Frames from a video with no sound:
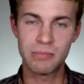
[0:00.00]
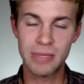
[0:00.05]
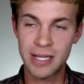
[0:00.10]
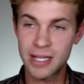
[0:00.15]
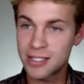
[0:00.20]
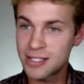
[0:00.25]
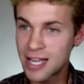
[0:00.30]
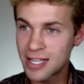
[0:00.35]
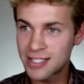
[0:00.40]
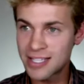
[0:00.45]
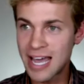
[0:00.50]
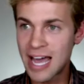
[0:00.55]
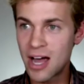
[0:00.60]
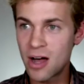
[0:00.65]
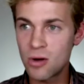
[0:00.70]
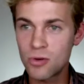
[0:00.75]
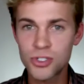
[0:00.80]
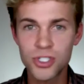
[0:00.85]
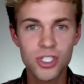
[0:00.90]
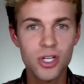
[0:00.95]
because that's
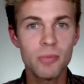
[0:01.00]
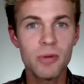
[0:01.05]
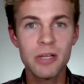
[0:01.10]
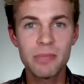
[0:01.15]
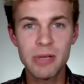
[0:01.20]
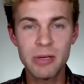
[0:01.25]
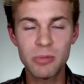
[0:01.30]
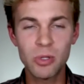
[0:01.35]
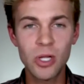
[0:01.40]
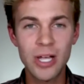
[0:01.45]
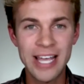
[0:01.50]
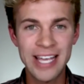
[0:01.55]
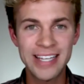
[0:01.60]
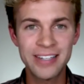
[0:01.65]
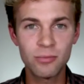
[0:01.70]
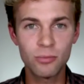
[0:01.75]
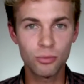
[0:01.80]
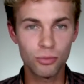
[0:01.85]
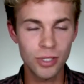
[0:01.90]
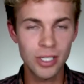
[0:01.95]
how so many people
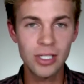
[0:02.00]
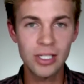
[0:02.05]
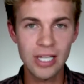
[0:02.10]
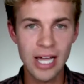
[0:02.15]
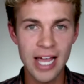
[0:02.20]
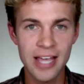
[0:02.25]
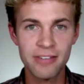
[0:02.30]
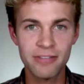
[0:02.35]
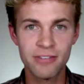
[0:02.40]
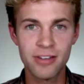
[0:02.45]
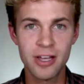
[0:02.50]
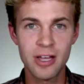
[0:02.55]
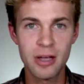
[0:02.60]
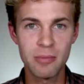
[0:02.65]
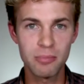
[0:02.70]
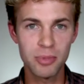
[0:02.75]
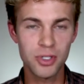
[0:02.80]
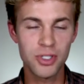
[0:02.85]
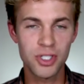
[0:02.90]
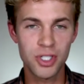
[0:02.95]
in real life
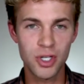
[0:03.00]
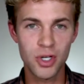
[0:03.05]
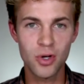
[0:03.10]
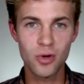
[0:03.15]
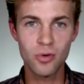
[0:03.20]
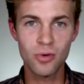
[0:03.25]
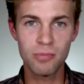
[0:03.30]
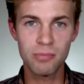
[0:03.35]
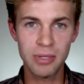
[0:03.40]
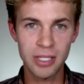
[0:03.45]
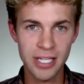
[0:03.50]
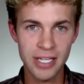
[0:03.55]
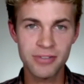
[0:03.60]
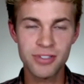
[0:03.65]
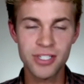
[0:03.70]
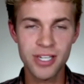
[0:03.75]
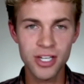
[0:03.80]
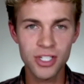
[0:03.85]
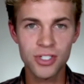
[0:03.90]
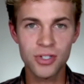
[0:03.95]
pursue
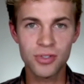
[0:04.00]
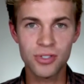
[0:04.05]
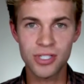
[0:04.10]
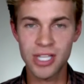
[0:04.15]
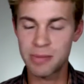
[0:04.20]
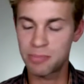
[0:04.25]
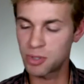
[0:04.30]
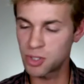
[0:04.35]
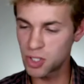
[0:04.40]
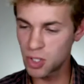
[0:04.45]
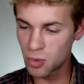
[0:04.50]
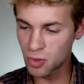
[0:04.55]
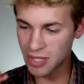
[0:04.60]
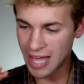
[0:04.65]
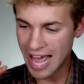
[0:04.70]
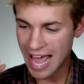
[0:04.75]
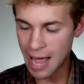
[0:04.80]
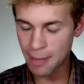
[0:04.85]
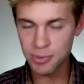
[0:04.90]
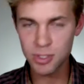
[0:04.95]
beliefs and issues. They pursue
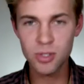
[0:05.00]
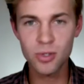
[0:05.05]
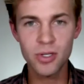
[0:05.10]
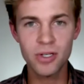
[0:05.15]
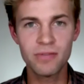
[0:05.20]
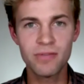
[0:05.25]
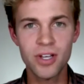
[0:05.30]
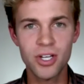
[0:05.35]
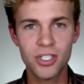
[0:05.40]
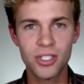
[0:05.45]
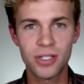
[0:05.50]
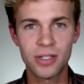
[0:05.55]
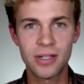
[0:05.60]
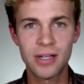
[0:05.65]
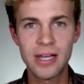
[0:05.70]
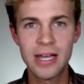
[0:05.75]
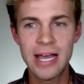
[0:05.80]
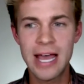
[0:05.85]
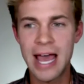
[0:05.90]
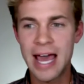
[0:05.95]
with absolute conviction.
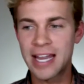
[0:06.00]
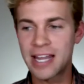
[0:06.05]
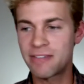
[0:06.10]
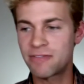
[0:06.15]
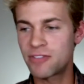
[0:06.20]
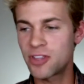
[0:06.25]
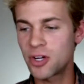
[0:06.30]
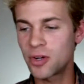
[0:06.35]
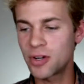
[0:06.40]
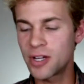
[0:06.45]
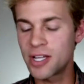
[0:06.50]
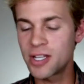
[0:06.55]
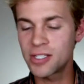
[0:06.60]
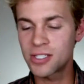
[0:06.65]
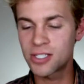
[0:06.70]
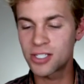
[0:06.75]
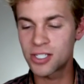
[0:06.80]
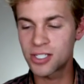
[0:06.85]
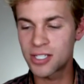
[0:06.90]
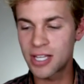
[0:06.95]
And if there
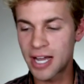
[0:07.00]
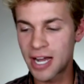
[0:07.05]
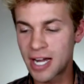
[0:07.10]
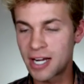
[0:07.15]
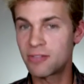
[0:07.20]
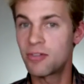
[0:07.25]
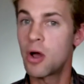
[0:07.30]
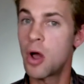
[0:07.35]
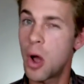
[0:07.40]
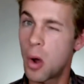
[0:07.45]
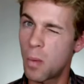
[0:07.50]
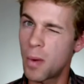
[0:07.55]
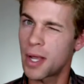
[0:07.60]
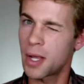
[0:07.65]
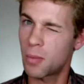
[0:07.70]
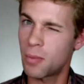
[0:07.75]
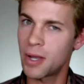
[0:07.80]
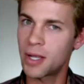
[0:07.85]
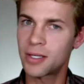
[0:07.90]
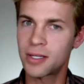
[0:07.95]
is just that kind of
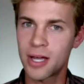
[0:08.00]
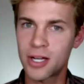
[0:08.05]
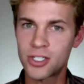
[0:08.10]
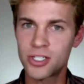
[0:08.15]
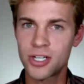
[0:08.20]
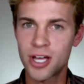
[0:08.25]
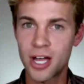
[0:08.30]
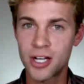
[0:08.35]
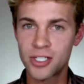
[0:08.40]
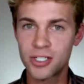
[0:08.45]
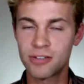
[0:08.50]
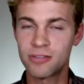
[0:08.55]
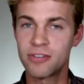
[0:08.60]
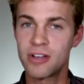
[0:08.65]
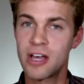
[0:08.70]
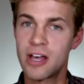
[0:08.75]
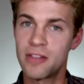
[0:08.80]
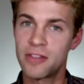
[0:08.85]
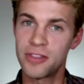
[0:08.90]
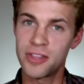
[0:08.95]
wink, wink, nudge, nudge of
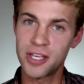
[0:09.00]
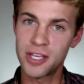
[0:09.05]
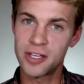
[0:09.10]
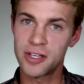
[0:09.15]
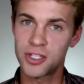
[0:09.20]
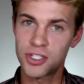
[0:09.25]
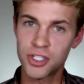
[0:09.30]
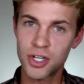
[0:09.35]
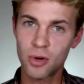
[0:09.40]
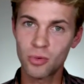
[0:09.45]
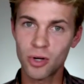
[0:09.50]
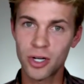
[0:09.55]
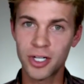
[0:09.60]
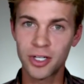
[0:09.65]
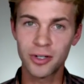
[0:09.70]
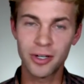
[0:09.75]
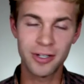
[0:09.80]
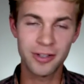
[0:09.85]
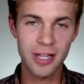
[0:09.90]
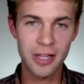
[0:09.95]
the
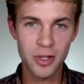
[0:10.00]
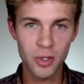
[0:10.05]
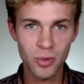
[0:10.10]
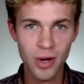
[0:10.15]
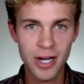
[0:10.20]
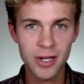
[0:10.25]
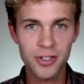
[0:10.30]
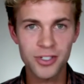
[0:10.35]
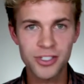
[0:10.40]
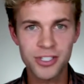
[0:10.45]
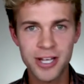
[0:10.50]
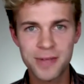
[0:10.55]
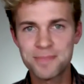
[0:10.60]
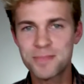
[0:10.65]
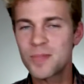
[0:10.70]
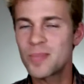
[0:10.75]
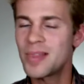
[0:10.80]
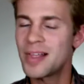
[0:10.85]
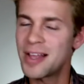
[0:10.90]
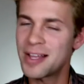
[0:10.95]
showrunner and then the writers
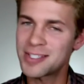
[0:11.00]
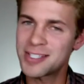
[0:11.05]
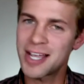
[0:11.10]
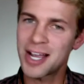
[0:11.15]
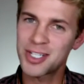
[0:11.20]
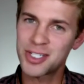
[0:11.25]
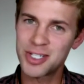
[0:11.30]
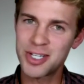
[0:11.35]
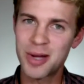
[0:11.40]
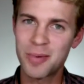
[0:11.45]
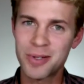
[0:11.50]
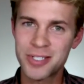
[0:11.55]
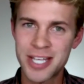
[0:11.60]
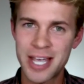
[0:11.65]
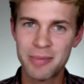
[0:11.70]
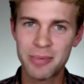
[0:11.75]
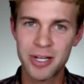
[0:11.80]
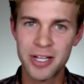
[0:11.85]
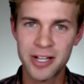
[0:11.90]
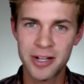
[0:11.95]
saying, that's actually not what's
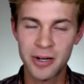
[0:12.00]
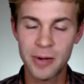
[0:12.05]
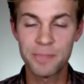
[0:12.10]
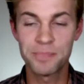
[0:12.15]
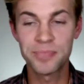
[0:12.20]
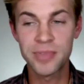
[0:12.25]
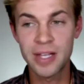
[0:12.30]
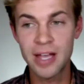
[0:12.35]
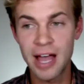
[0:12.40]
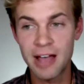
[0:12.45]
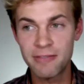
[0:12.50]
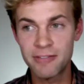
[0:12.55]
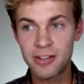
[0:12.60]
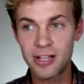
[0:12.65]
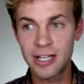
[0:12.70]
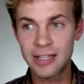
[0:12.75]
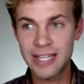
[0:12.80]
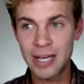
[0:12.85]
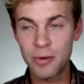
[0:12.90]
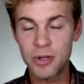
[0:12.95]
happening here, I feel
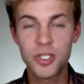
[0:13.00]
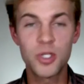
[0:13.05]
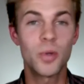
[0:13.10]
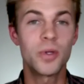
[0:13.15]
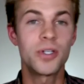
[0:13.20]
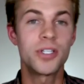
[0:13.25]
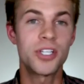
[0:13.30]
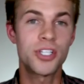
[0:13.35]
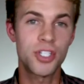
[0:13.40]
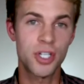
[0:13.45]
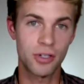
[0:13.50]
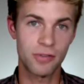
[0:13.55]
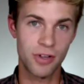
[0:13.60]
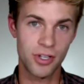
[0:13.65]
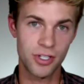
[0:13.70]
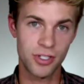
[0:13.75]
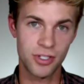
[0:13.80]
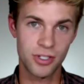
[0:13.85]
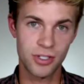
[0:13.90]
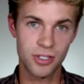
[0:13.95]
like that would do a
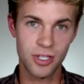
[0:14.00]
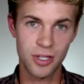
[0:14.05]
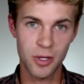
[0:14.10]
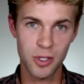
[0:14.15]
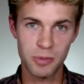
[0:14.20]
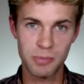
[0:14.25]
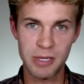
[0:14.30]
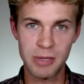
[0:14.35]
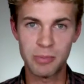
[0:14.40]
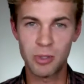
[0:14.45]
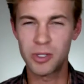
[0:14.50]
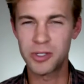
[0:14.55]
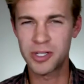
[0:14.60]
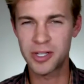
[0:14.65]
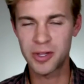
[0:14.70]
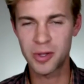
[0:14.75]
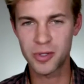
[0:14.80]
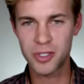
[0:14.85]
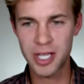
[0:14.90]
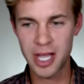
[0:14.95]
disservice to those people and to
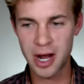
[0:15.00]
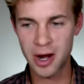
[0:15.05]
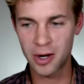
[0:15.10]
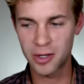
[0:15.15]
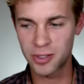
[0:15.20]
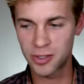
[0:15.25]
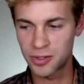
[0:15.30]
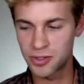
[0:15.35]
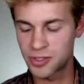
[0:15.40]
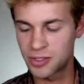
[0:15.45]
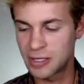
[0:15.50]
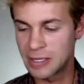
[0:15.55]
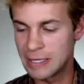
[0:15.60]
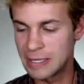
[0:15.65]
those characters.